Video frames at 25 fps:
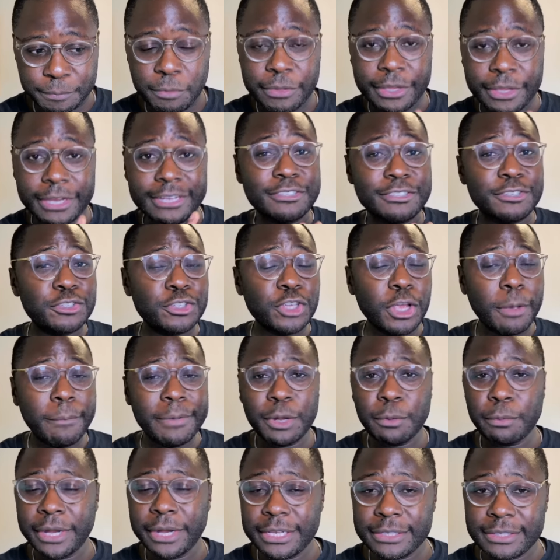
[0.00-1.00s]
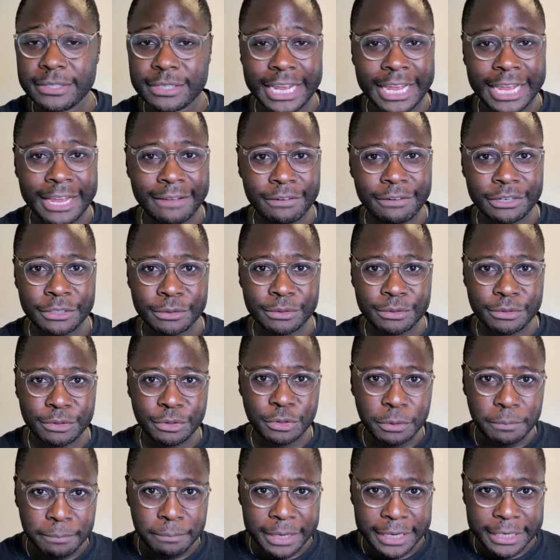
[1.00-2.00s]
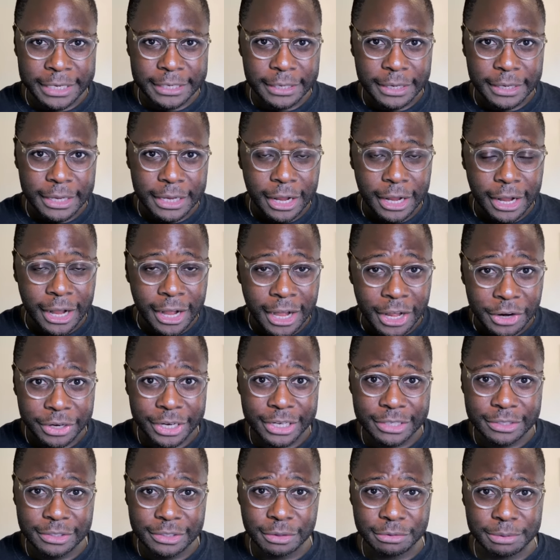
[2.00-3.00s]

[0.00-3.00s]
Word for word: There's so many ways and avenues to make 100x in